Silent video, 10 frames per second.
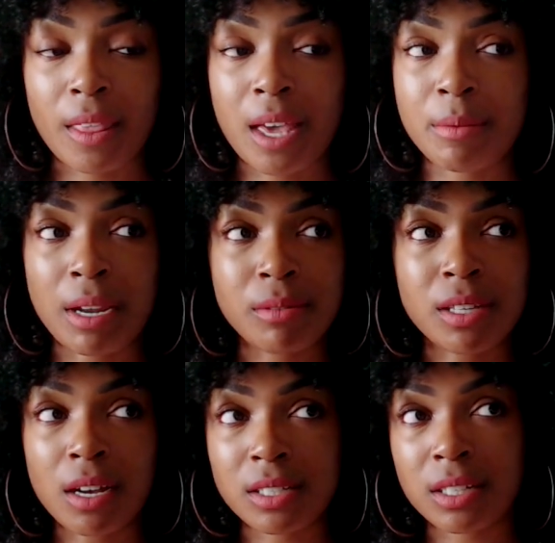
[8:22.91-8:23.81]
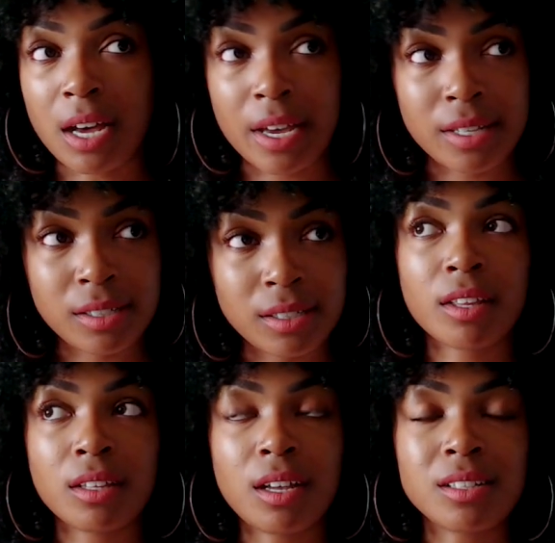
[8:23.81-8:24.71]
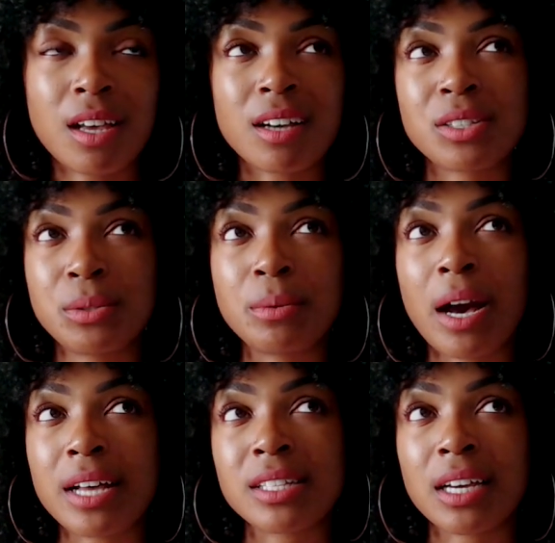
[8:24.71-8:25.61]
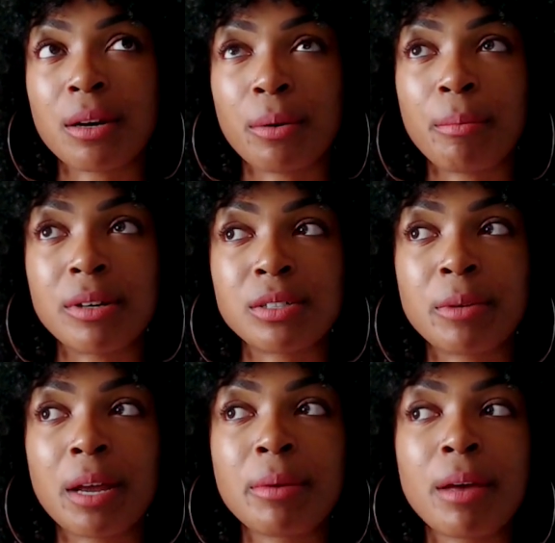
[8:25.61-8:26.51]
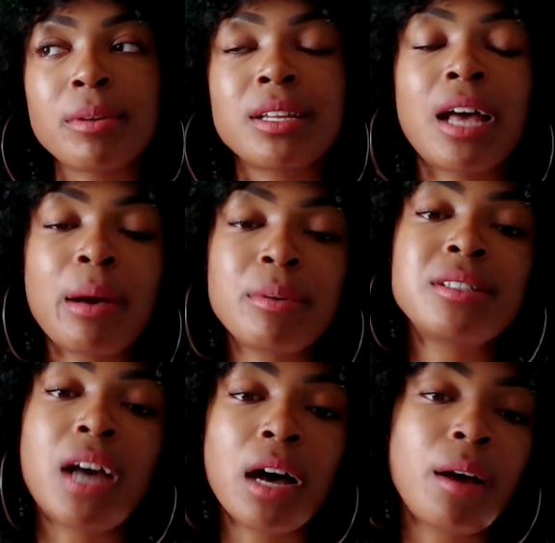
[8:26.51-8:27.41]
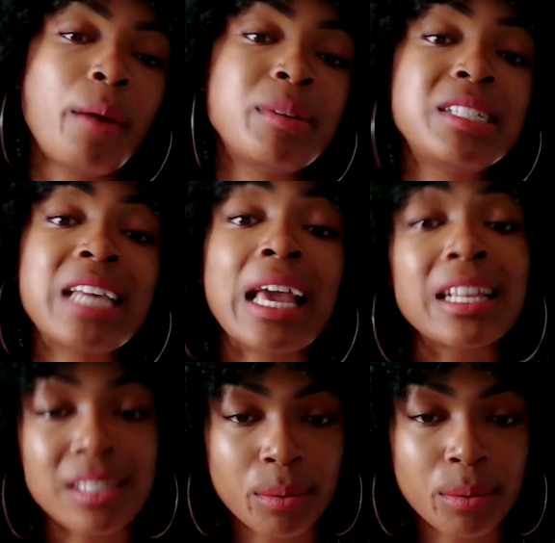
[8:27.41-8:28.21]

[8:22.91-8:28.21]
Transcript: I mean, I would talk to guys, not talk to guys like a whole bunch, but I mean, I would, I would, I, I would date.